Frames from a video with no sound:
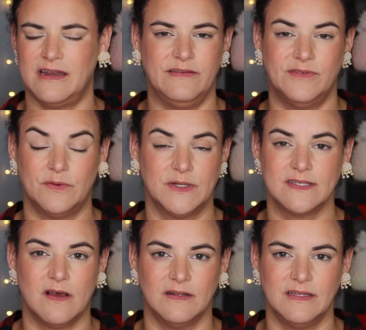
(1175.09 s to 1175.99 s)
I don't even know what
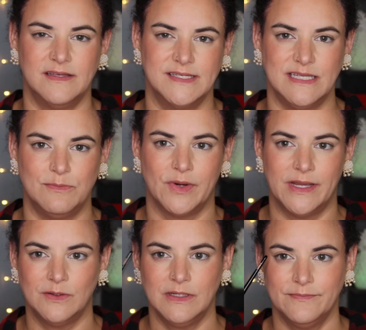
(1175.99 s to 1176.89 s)
it's called, in deep
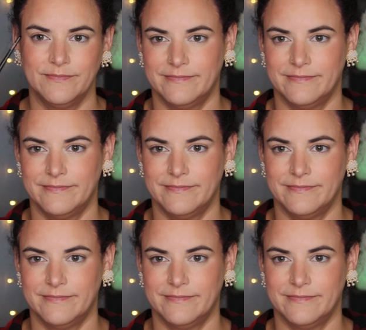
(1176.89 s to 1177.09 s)
brown.